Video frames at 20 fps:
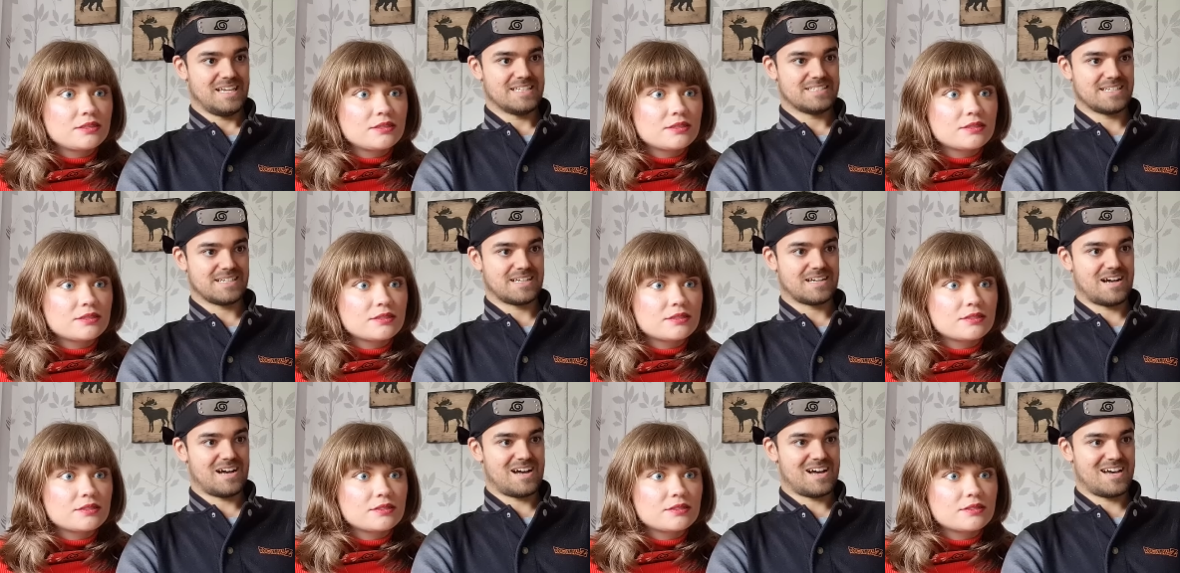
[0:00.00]
Speaker 1: He's a
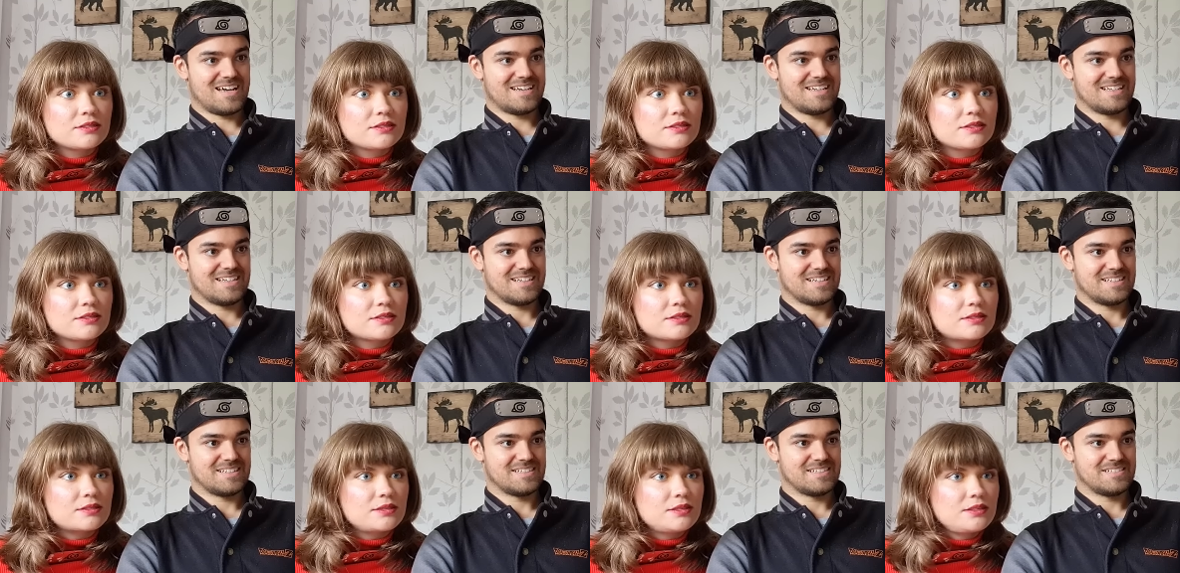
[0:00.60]
god.
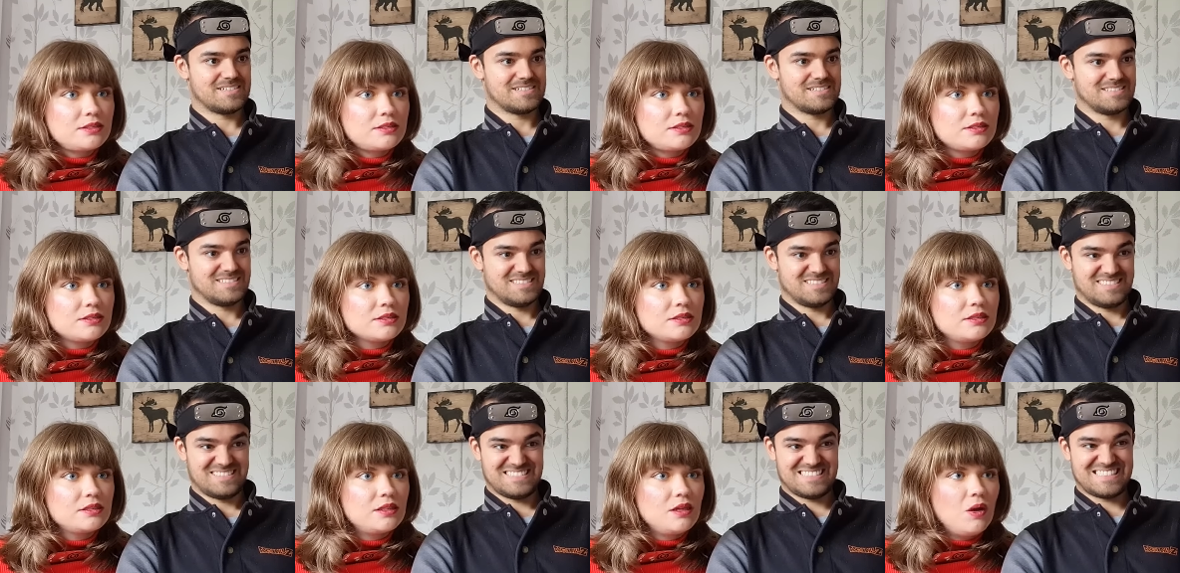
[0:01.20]

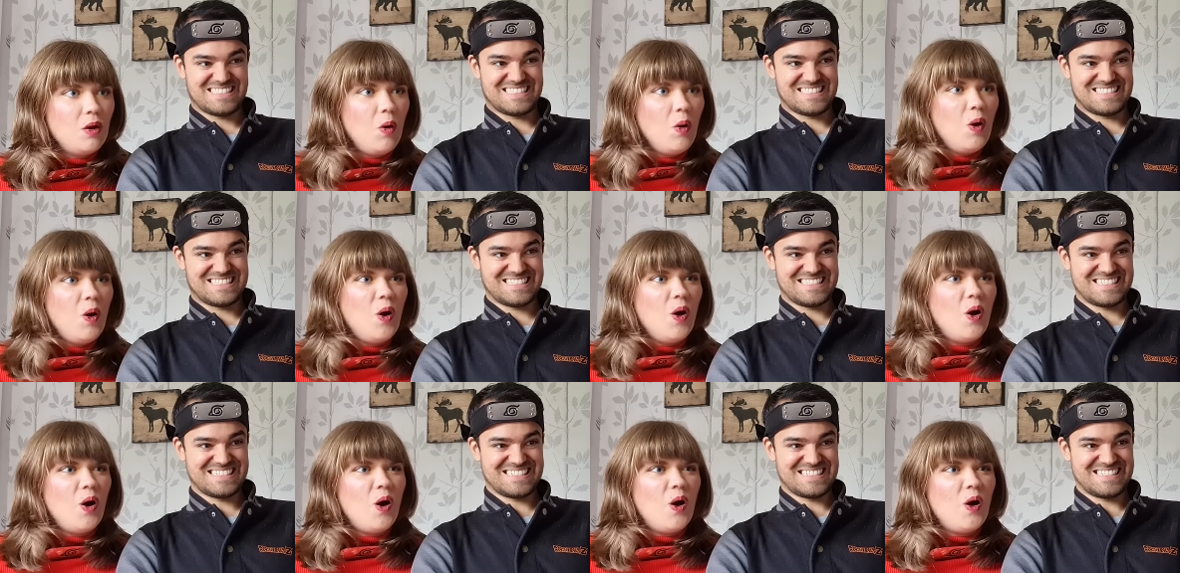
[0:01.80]

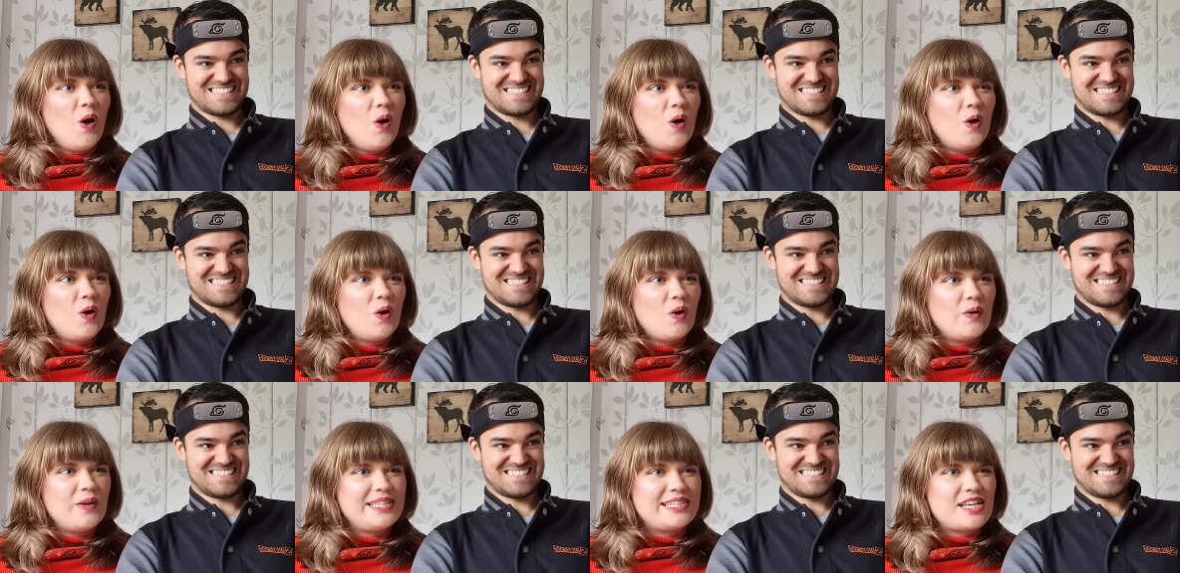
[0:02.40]

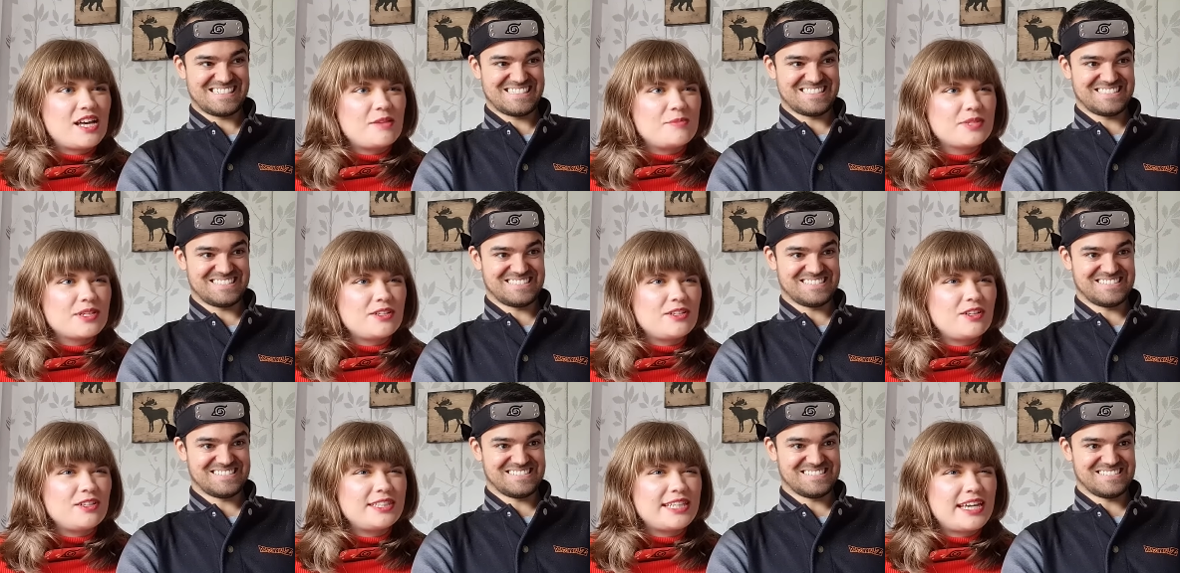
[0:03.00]
Speaker 2: Oh, oh his
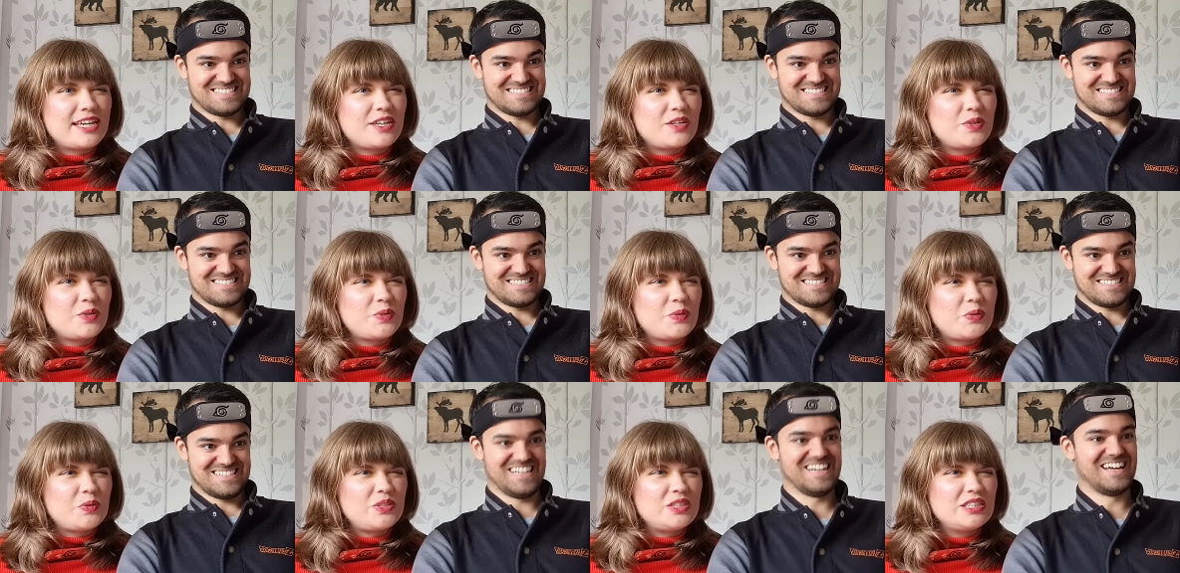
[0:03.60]
arm gonna
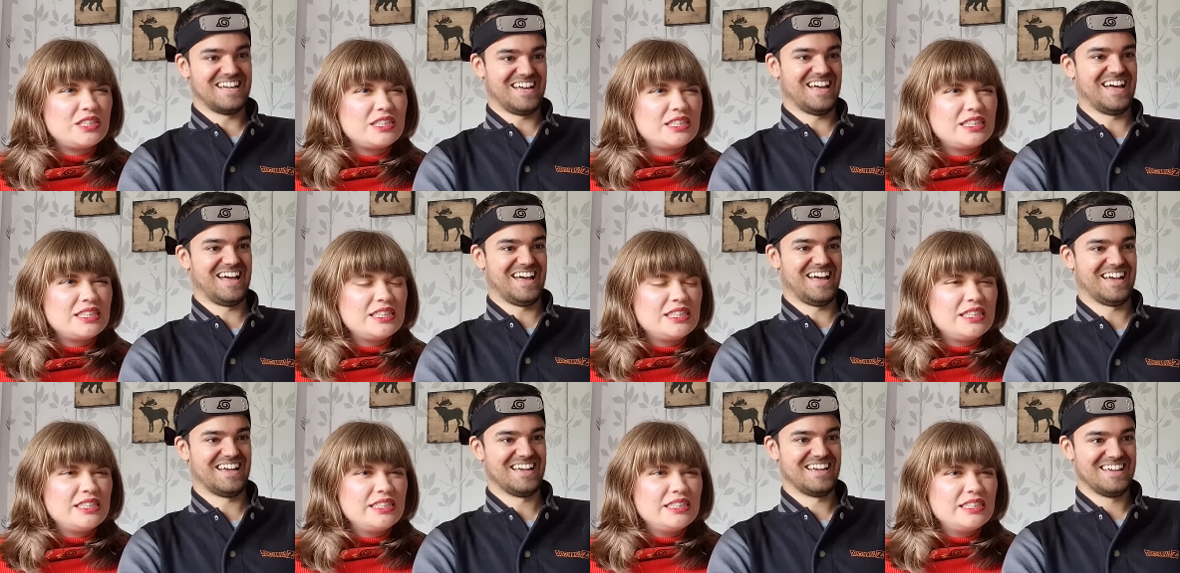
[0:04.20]

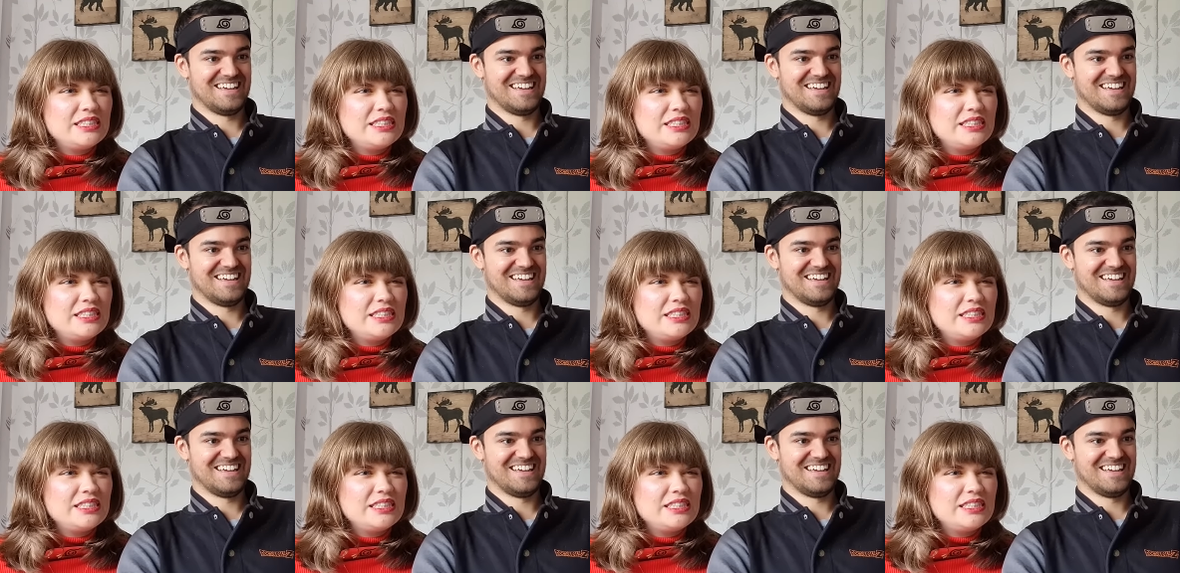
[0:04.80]
Deku.